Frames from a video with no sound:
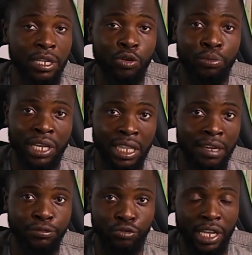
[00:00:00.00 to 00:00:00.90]
It might not
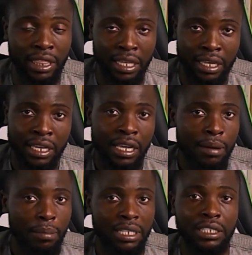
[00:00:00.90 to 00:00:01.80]
be enough right there,
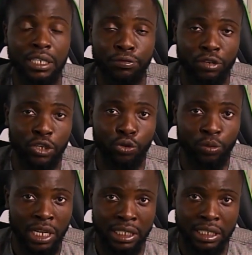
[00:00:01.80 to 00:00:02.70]
but if you
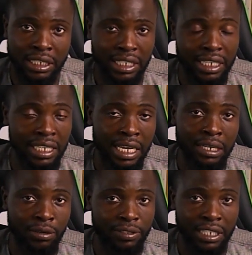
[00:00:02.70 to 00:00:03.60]
accumulate it at
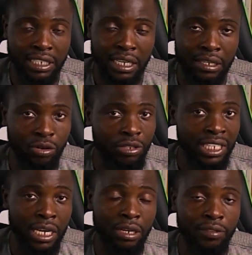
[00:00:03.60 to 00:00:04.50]
the end of the day
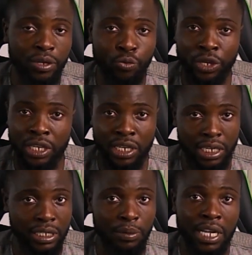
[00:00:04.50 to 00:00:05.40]
or the end of the
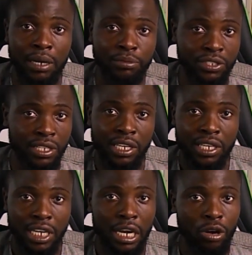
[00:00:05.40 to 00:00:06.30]
week, it
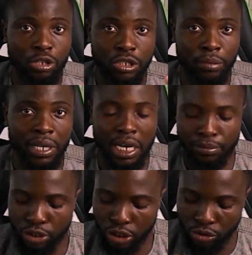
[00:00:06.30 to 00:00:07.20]
becomes a lot or
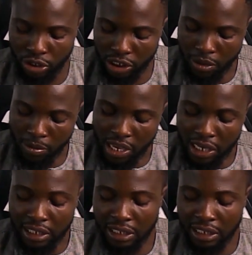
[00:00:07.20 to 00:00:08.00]
becomes huge.